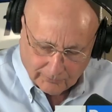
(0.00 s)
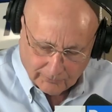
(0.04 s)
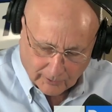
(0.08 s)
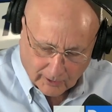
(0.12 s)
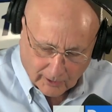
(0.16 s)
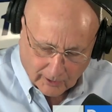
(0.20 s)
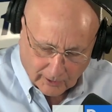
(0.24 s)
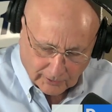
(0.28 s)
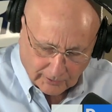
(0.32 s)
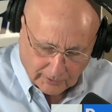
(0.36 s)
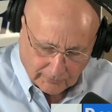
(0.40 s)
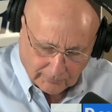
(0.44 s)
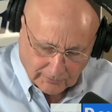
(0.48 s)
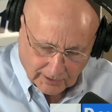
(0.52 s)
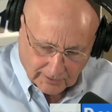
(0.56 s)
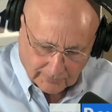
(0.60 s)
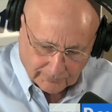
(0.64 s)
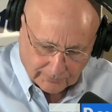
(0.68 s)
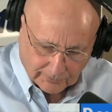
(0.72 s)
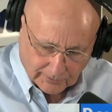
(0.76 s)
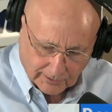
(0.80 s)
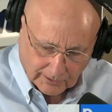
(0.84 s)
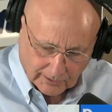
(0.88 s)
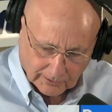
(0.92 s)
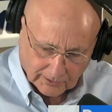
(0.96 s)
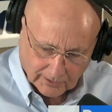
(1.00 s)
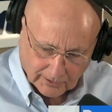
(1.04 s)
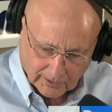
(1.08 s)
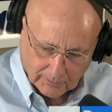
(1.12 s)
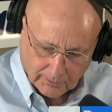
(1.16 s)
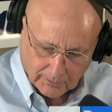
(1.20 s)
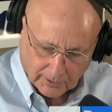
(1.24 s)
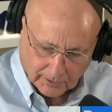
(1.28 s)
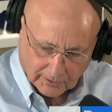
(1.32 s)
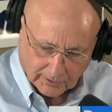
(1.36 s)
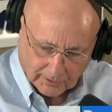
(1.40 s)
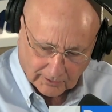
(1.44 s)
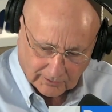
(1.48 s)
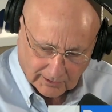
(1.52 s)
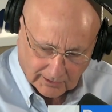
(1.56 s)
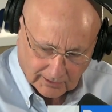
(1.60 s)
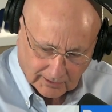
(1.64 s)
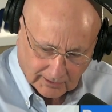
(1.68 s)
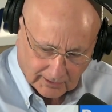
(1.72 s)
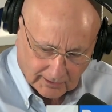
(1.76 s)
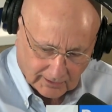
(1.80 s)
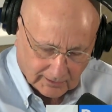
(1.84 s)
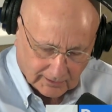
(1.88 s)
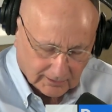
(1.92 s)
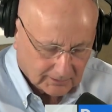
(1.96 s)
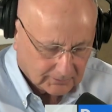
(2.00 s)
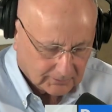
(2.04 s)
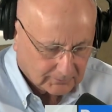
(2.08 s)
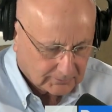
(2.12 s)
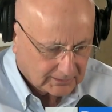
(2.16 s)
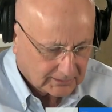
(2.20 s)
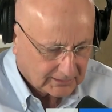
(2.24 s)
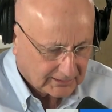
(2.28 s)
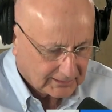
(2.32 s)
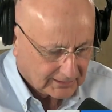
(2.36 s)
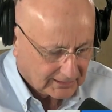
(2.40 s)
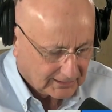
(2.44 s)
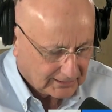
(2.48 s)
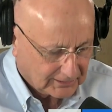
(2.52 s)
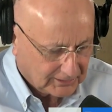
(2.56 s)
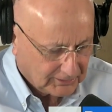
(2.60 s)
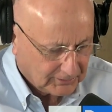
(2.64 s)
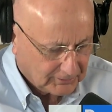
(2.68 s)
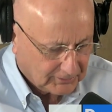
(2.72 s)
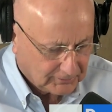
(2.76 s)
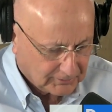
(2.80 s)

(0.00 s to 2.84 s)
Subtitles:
all you've done for this community, and we thank you.